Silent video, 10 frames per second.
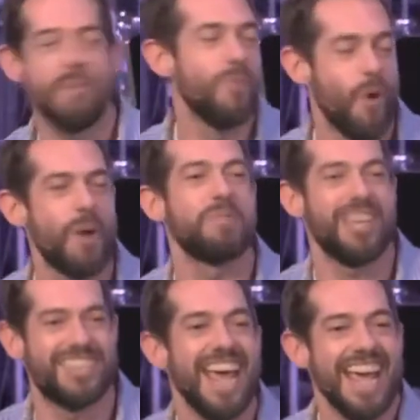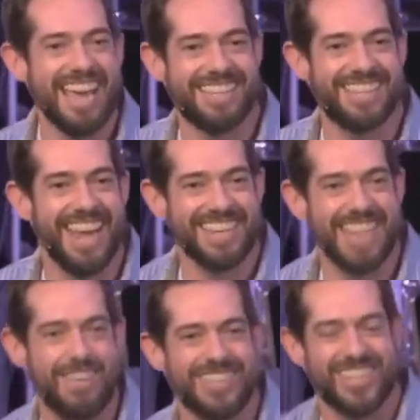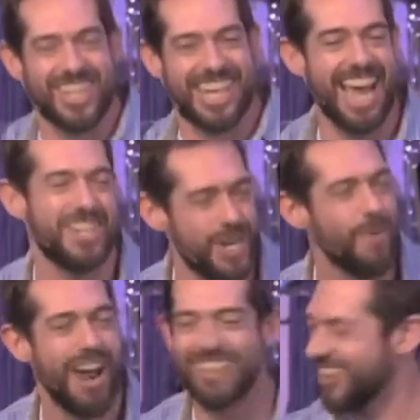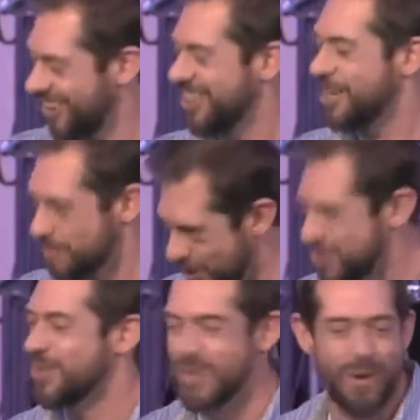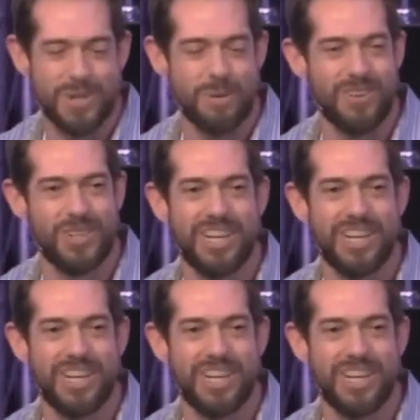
more, because he'd say his name in such a catchy way, like on a commercial you always hear.